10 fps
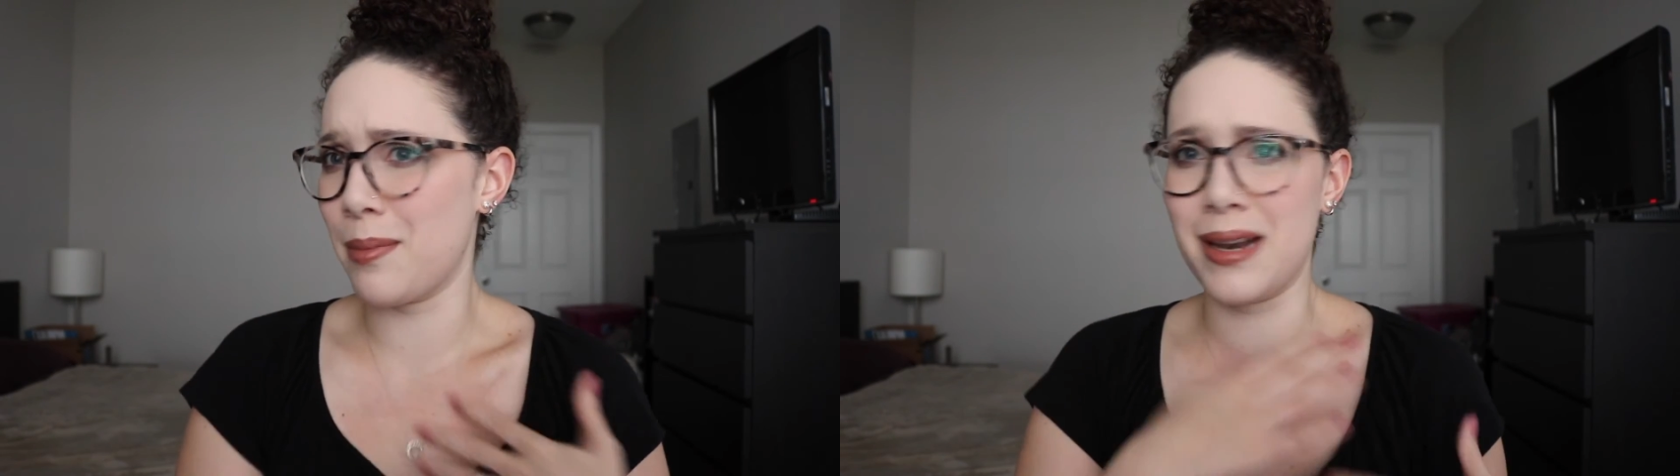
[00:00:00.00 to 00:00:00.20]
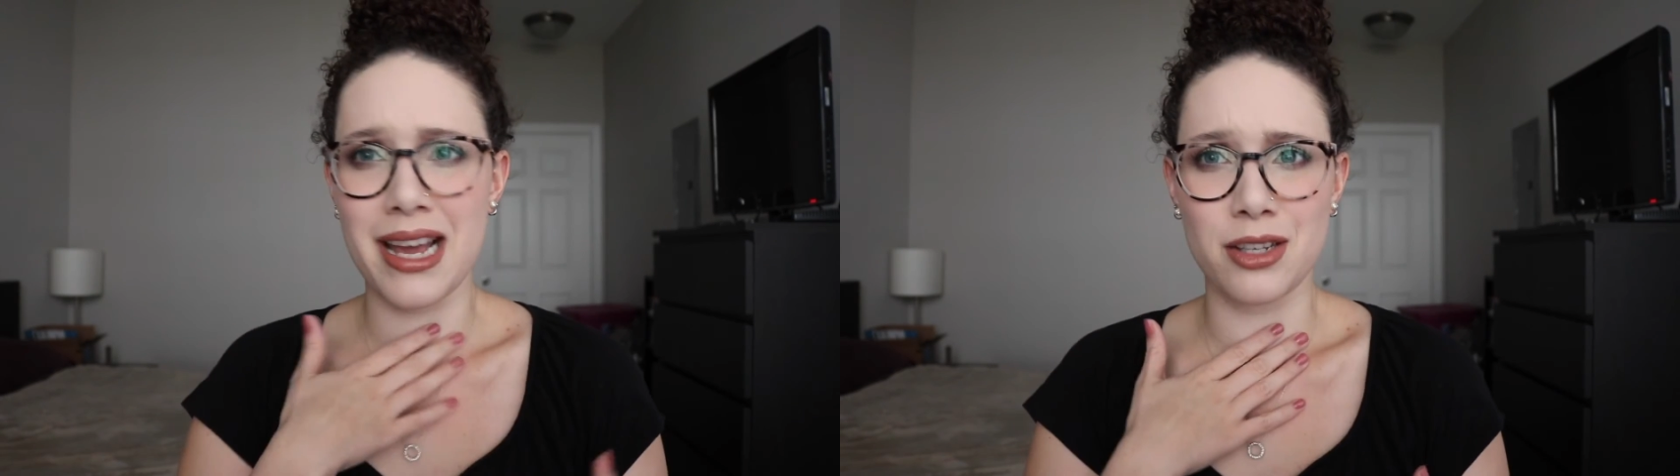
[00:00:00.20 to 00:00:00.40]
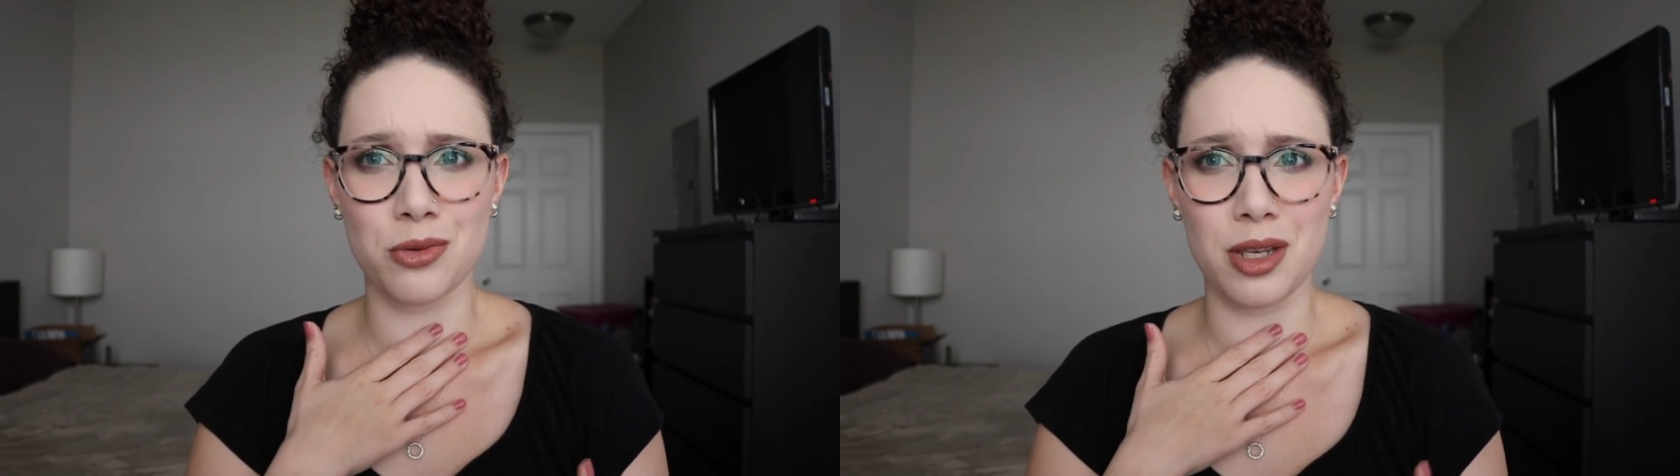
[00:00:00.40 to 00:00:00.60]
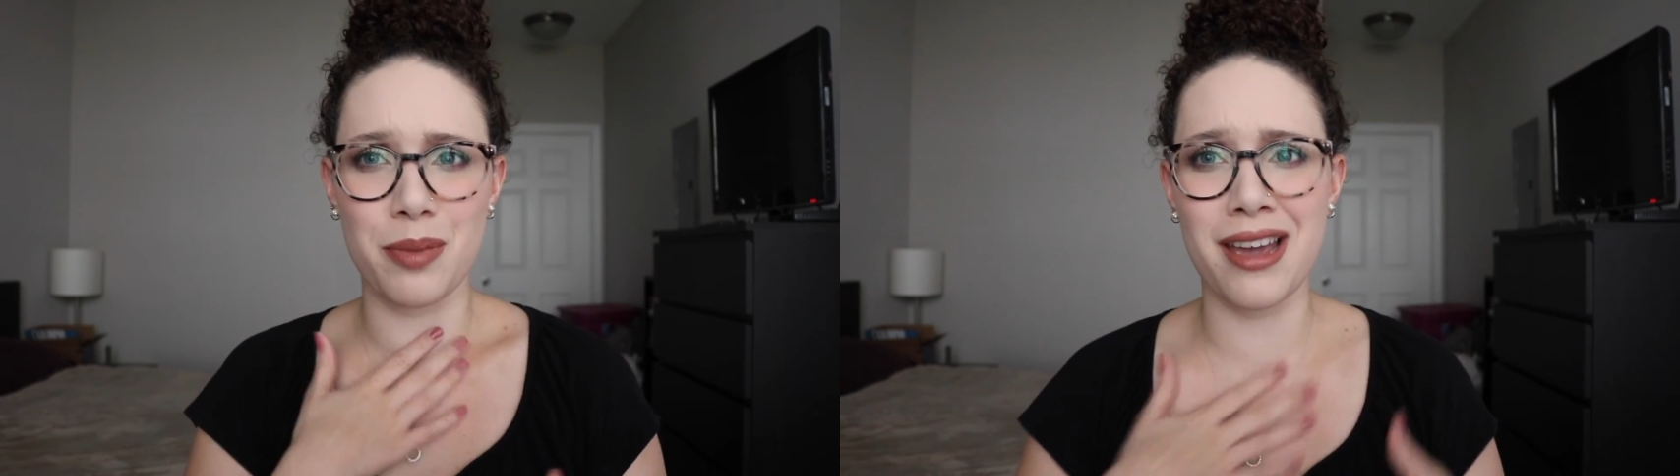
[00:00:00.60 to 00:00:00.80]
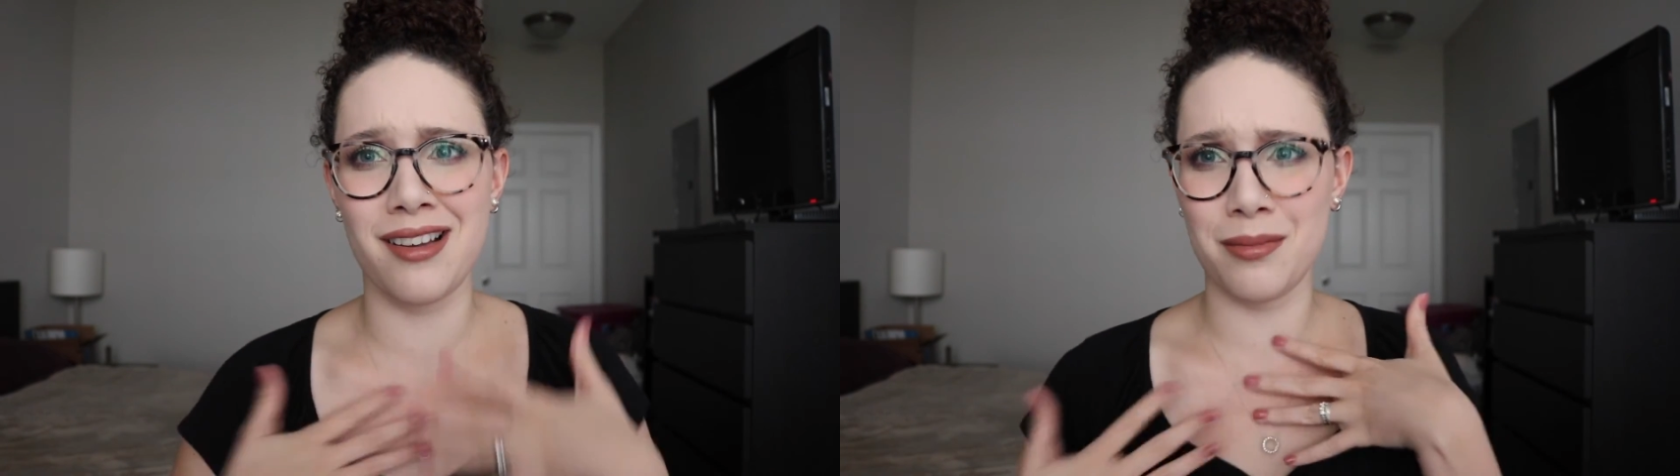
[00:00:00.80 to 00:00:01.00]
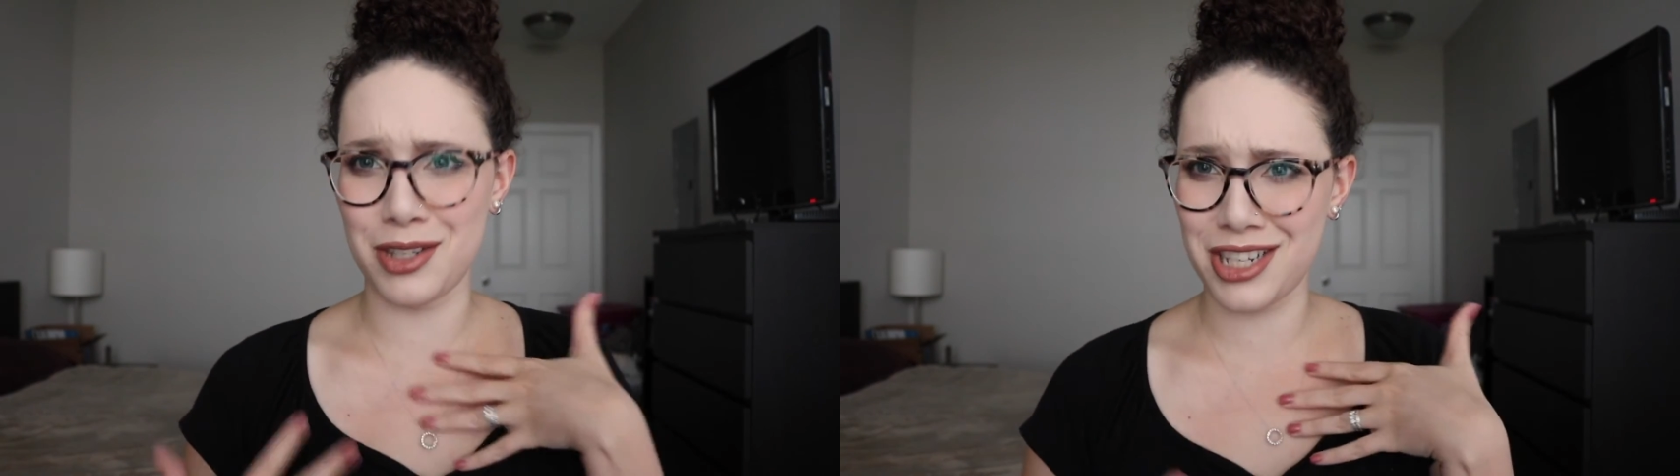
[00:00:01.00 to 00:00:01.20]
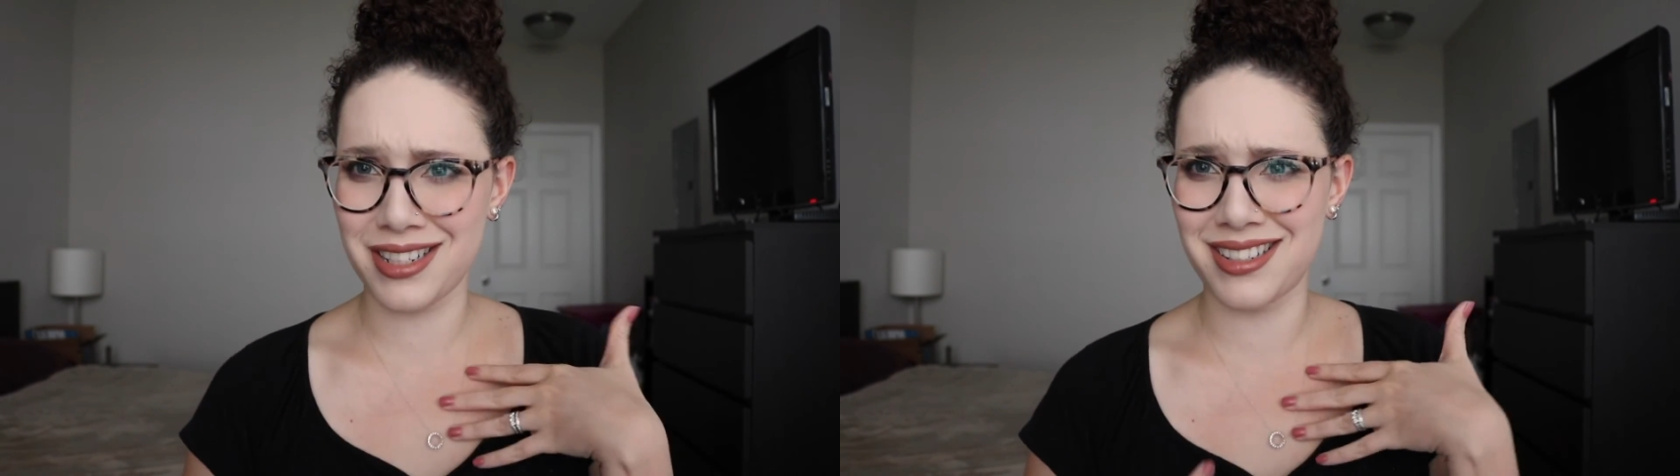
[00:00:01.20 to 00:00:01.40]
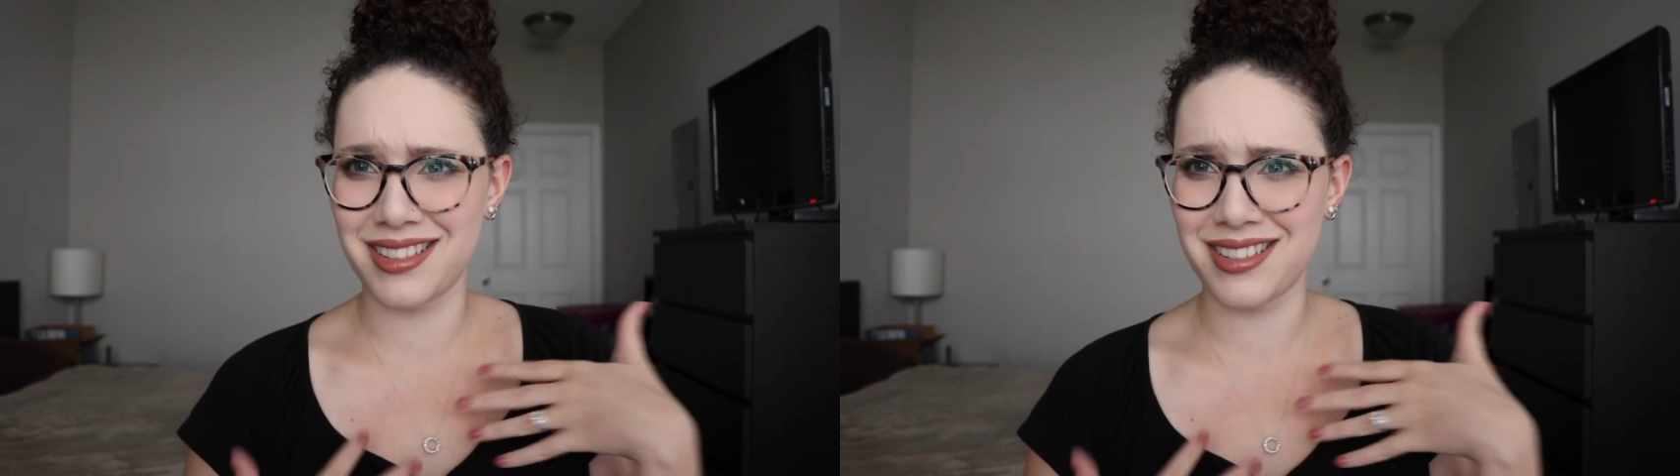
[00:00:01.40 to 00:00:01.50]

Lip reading: but my neck is really pale and my chest